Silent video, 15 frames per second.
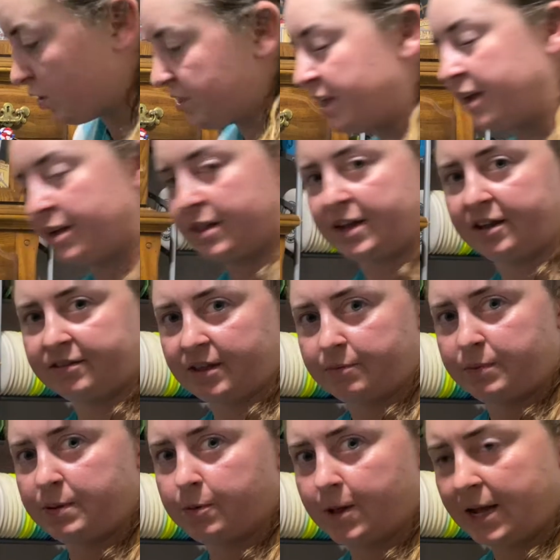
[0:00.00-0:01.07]
thing, like I said,
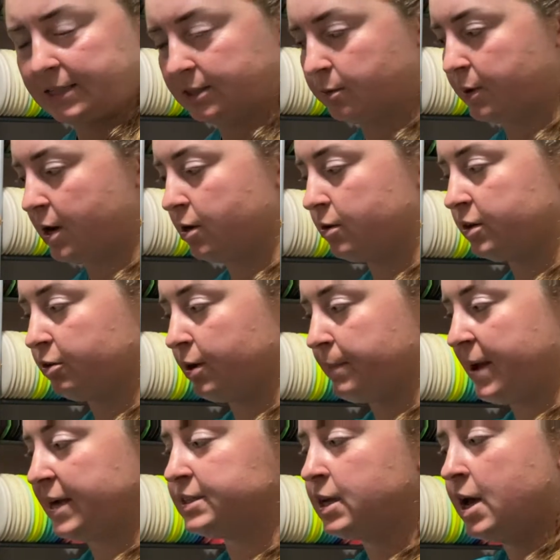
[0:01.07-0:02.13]
people ask about grip
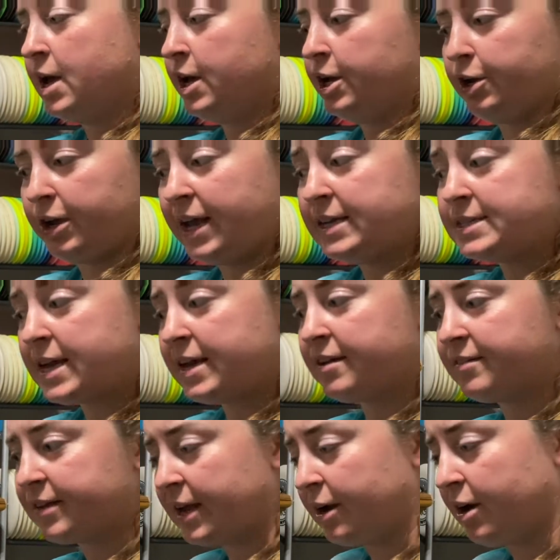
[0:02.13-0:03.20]
bags. You can take it as
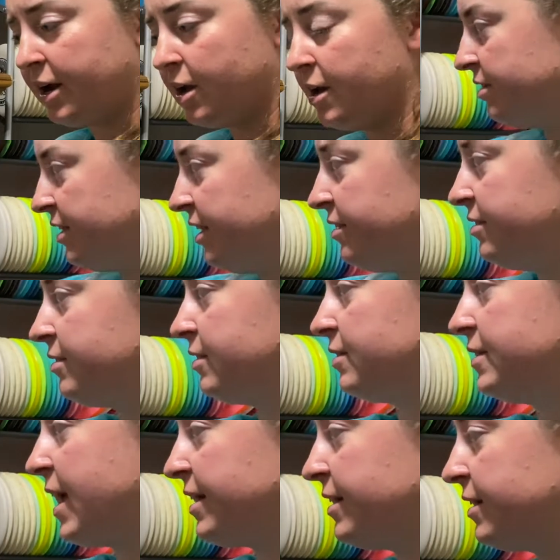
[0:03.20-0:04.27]
a carry-on. This,
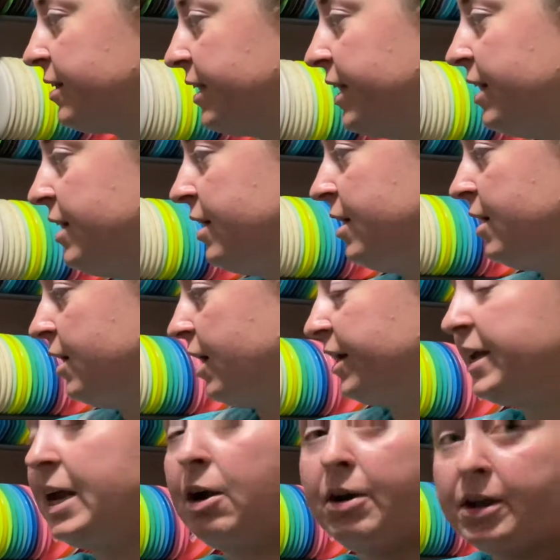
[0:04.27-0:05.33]
technically, a
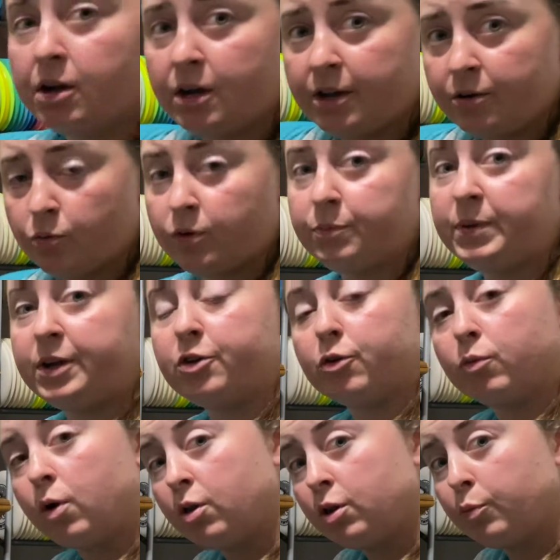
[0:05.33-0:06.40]
carry-on would be your
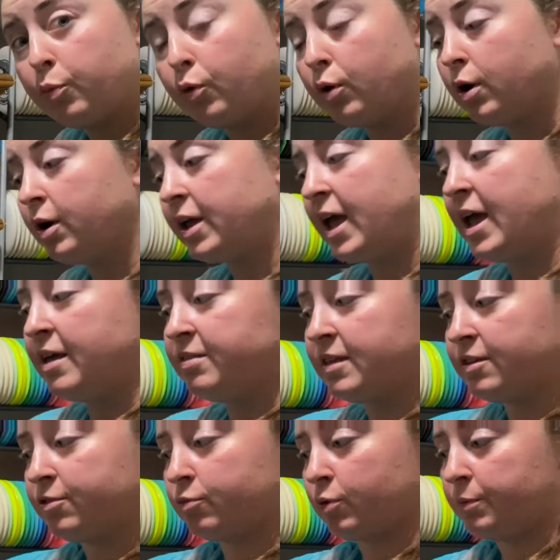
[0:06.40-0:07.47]
rollerboard, and
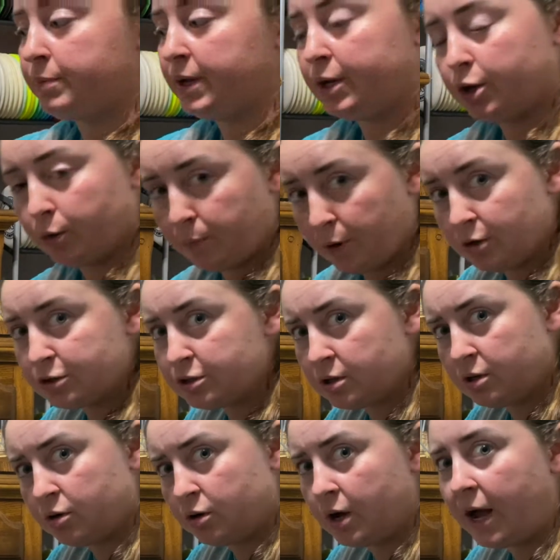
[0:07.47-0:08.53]
this would be your
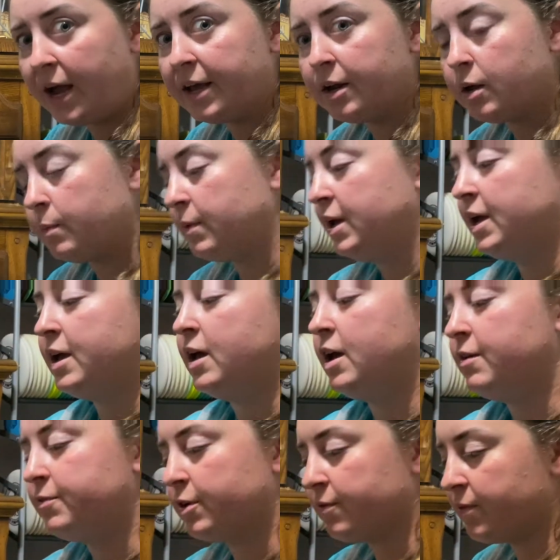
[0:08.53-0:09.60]
personal item
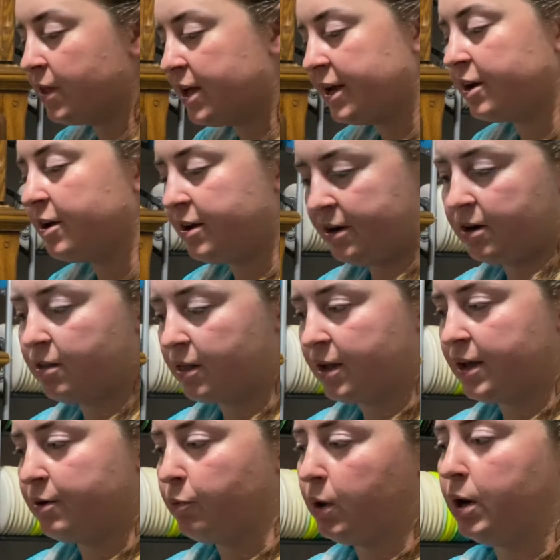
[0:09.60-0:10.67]
if you're flying on an
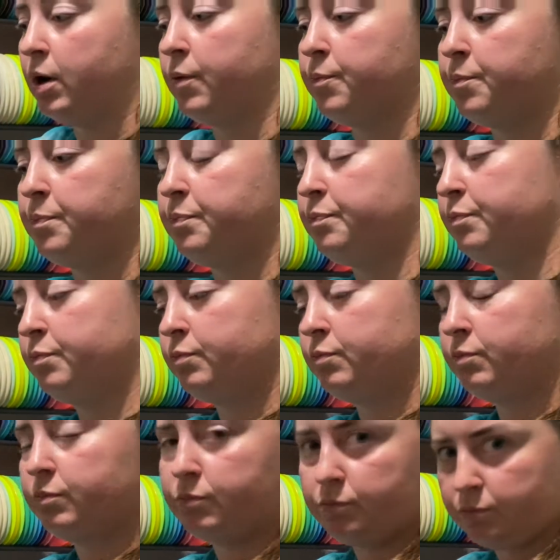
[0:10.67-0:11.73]
airline where
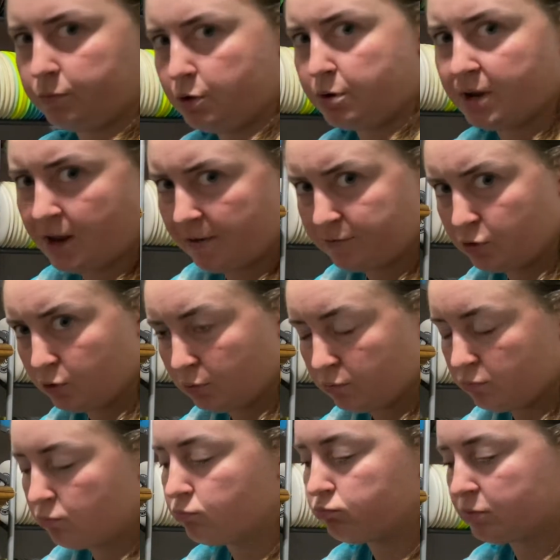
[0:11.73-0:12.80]
you can have two.
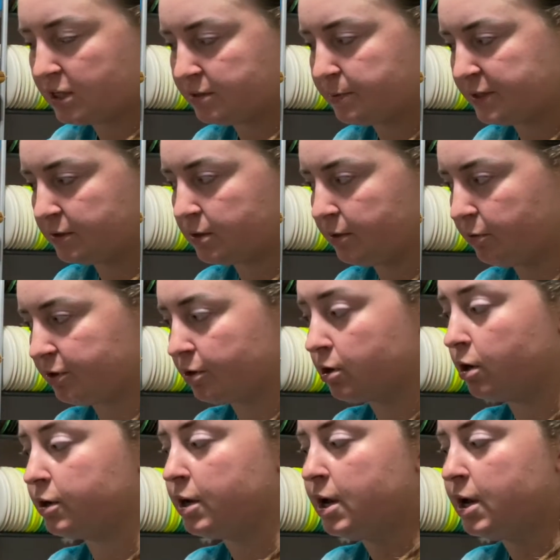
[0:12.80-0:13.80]
That's basically what they're called.